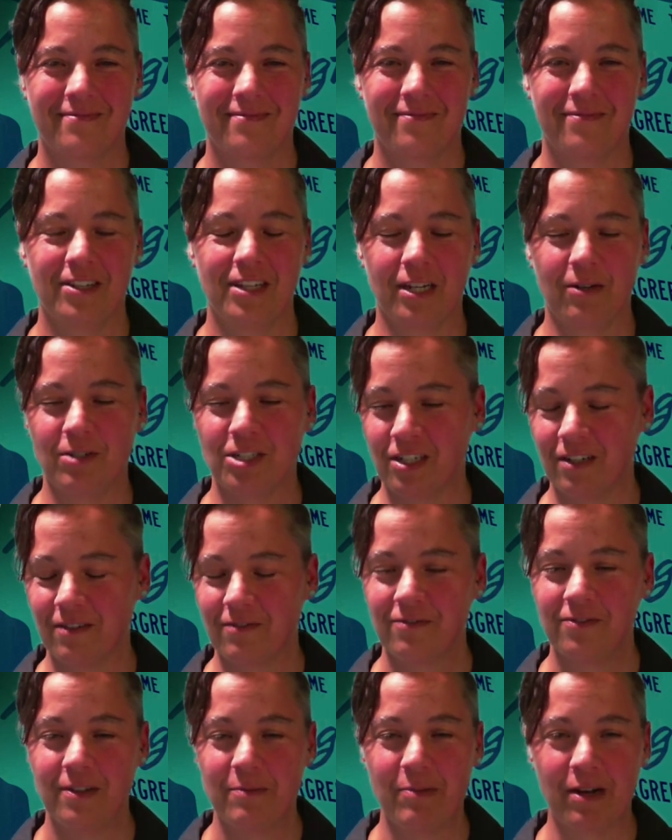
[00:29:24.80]
feel like we should
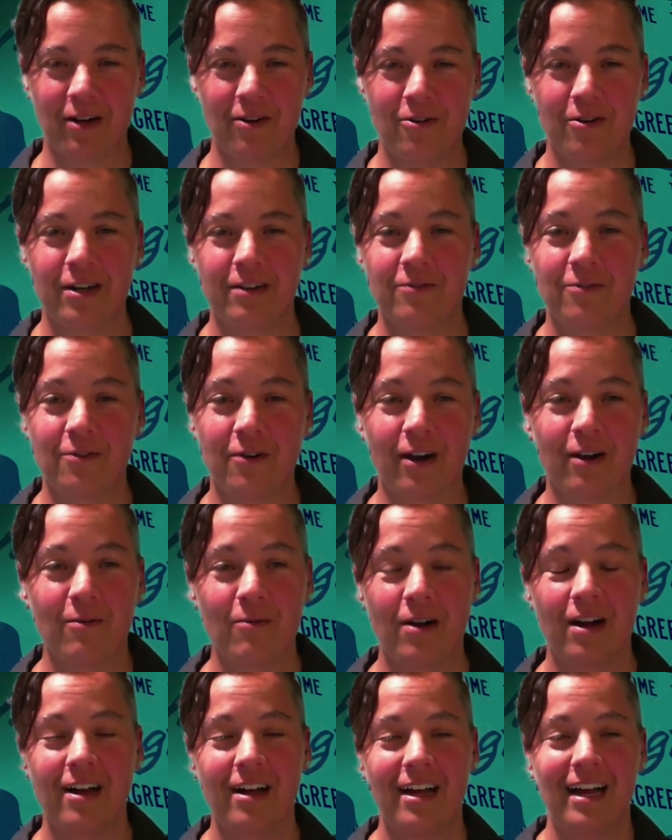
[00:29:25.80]
flip a coin for it.
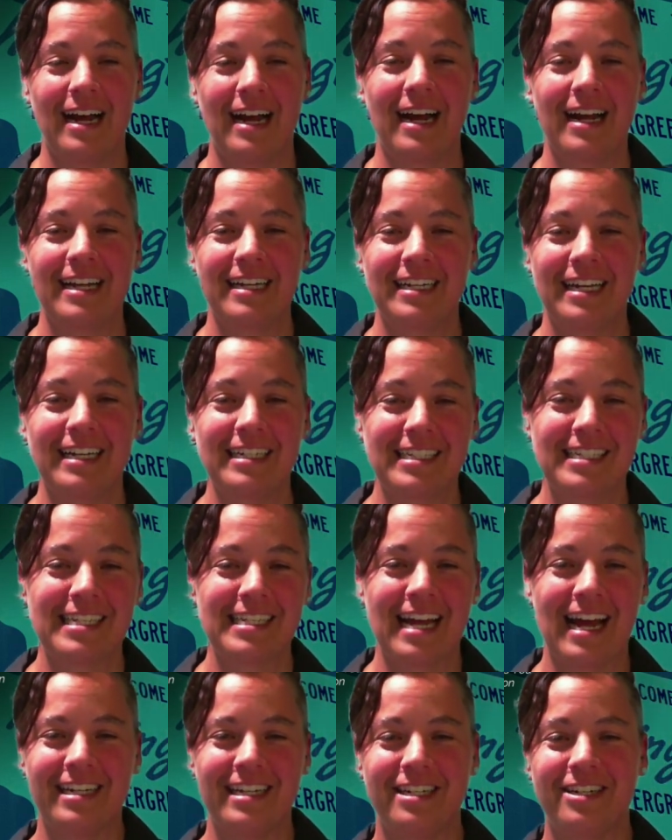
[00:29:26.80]
Well, I guess,
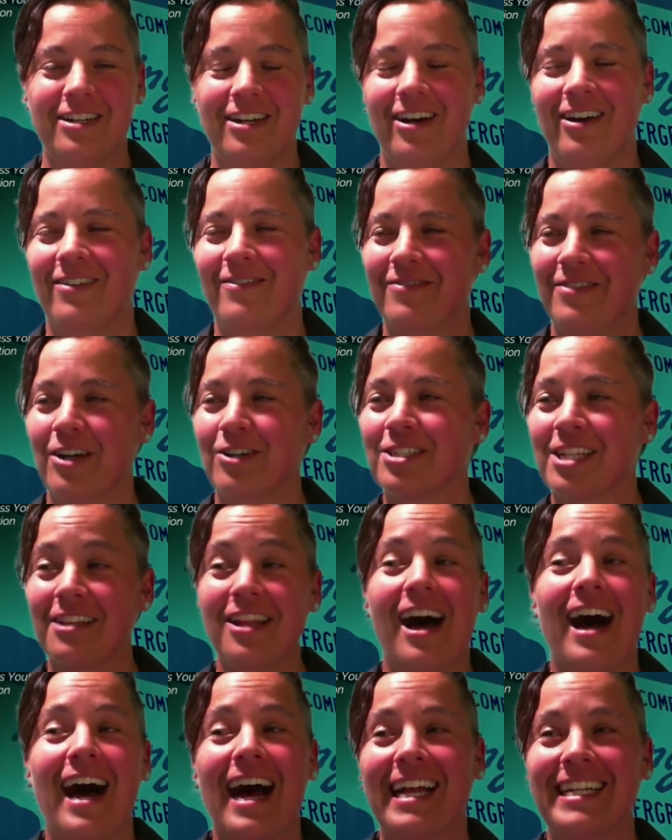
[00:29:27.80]
there's a
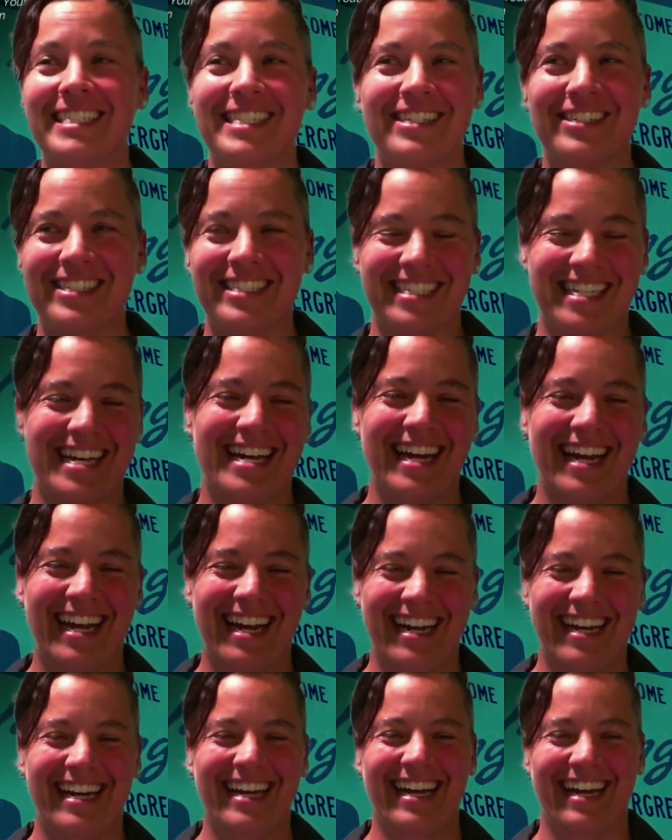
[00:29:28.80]
lot. So it's,
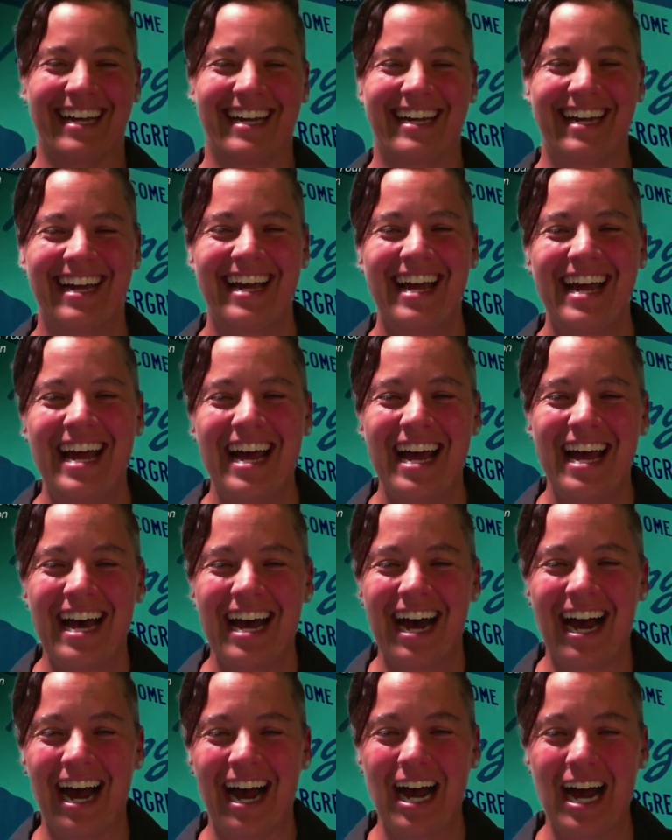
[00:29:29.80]

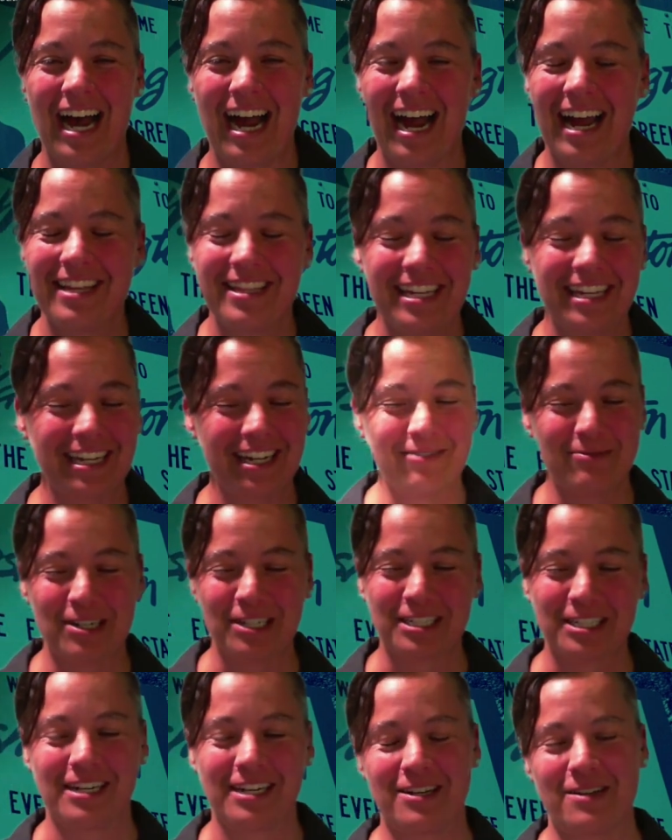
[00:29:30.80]
I think I'm
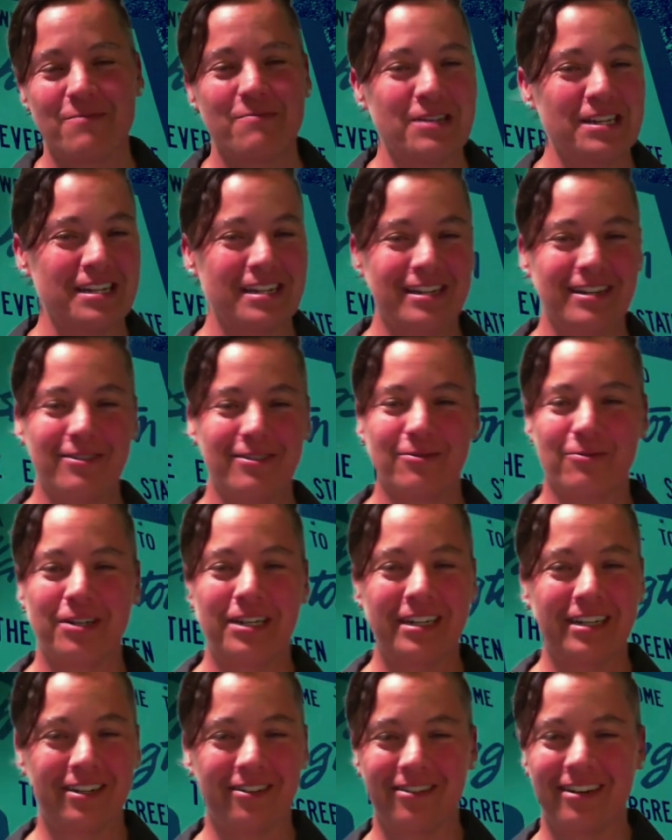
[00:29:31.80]
just going to be
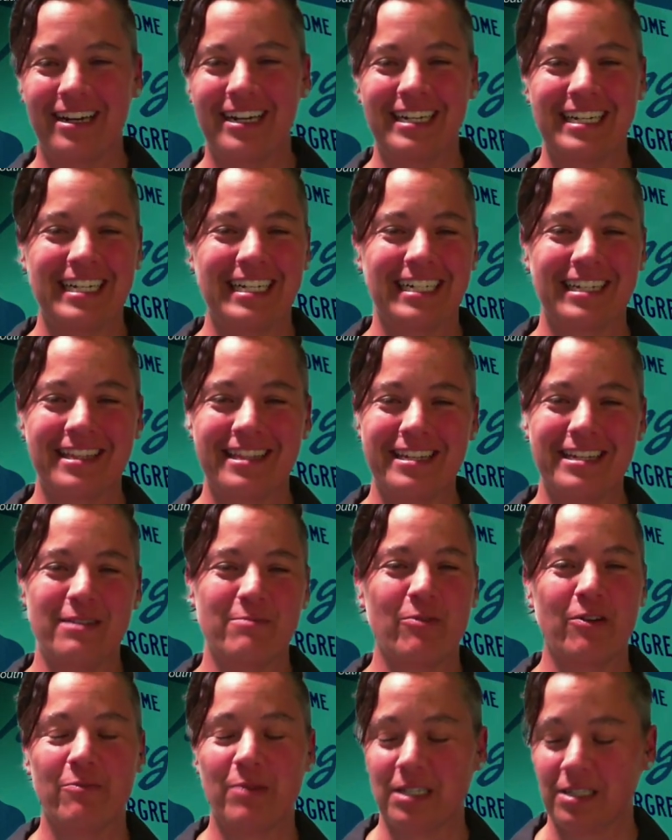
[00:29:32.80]
reiterating a theme
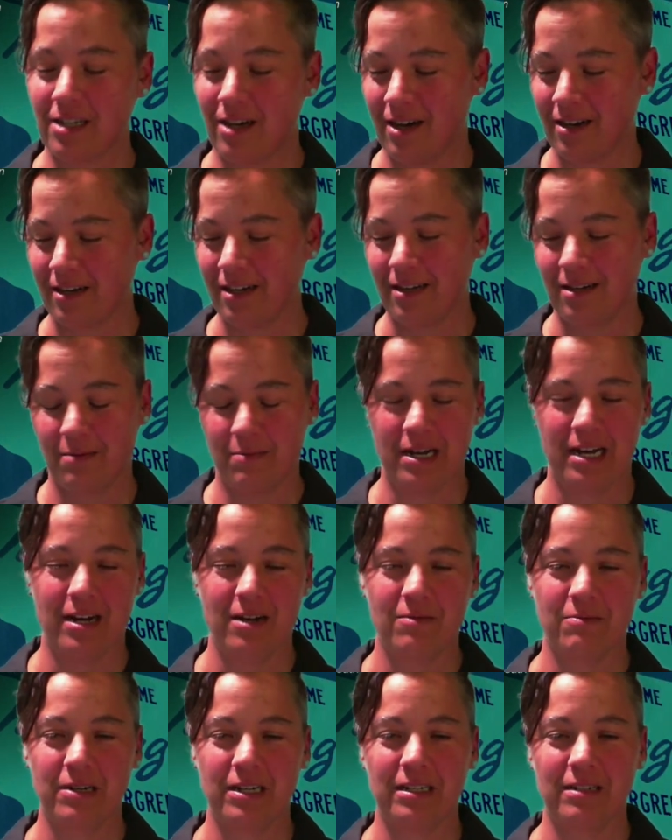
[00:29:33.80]
we've been talking
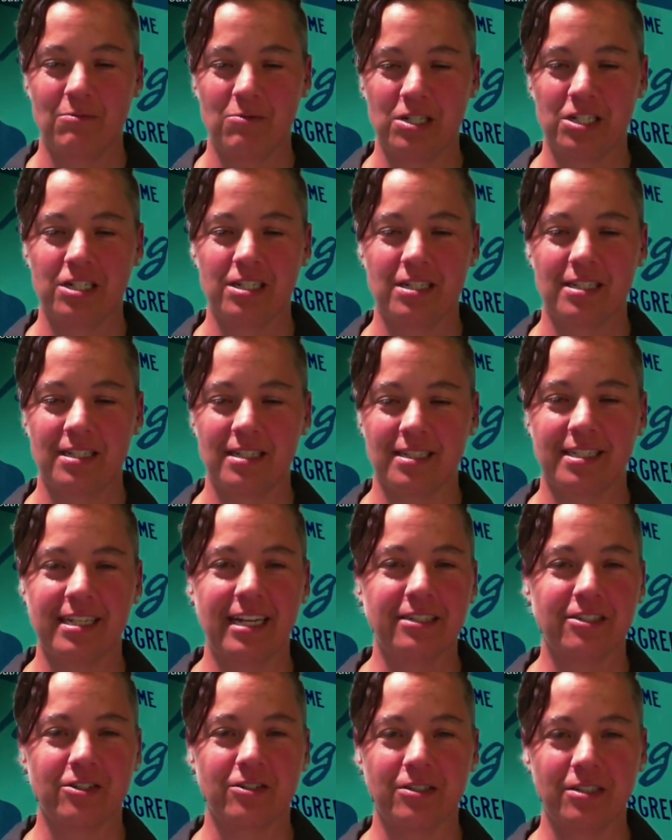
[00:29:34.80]
about, but which is to
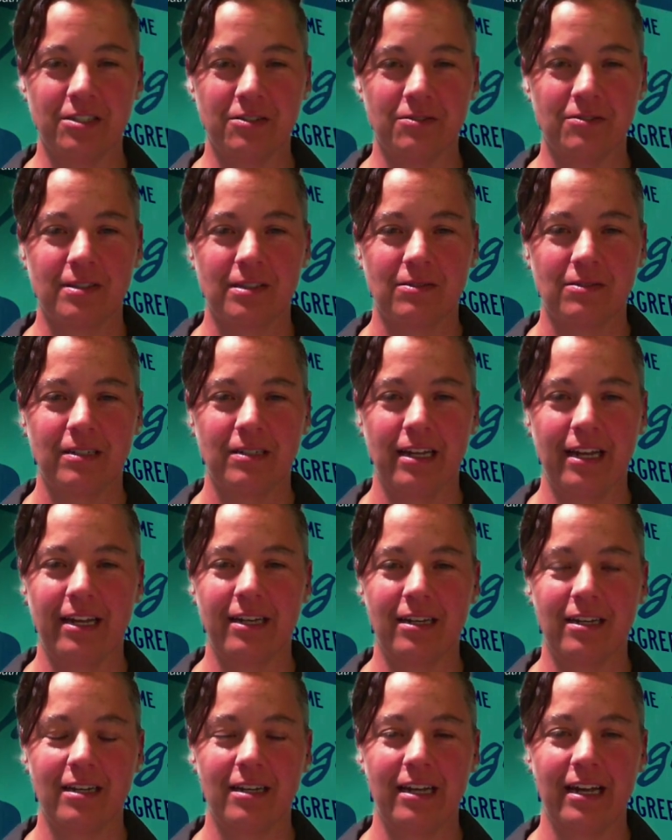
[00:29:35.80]
center youth
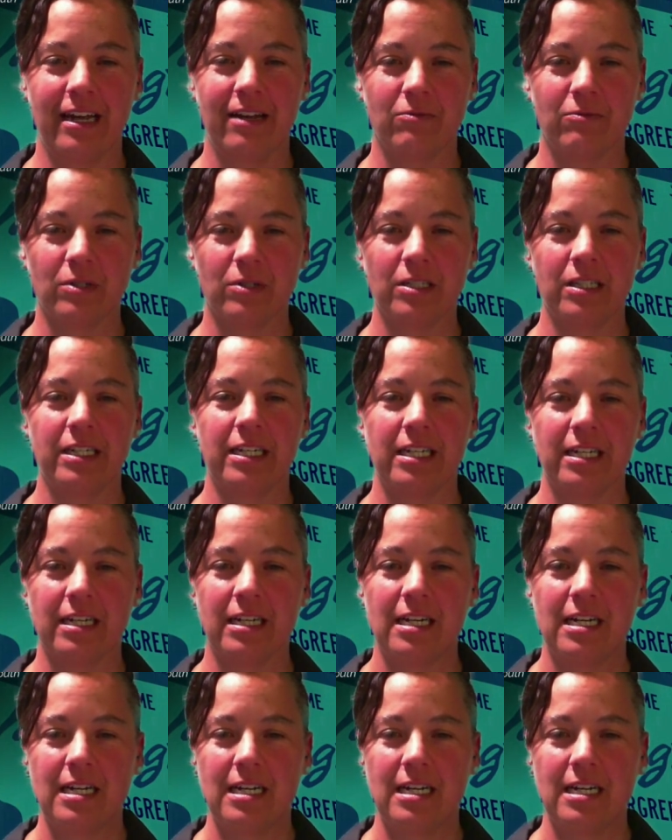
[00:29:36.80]
and really